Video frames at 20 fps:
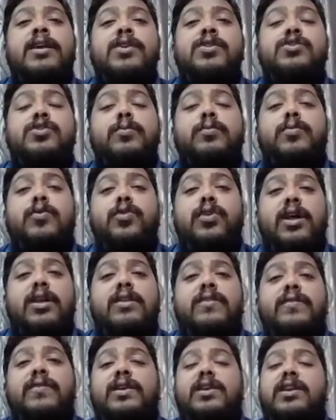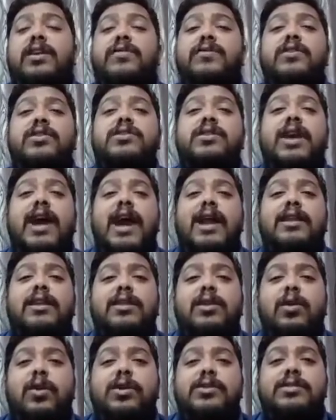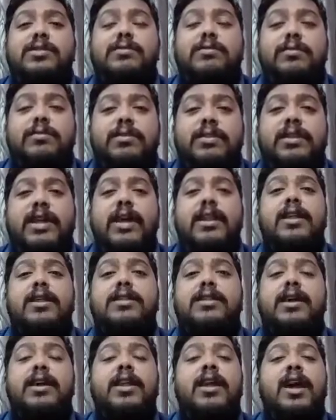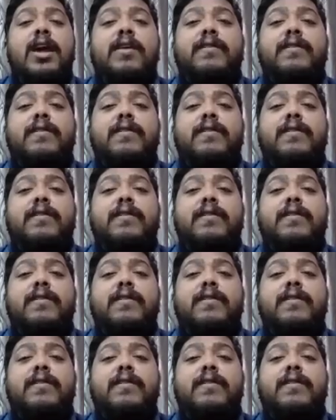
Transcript: So productivity was at a loss then and there.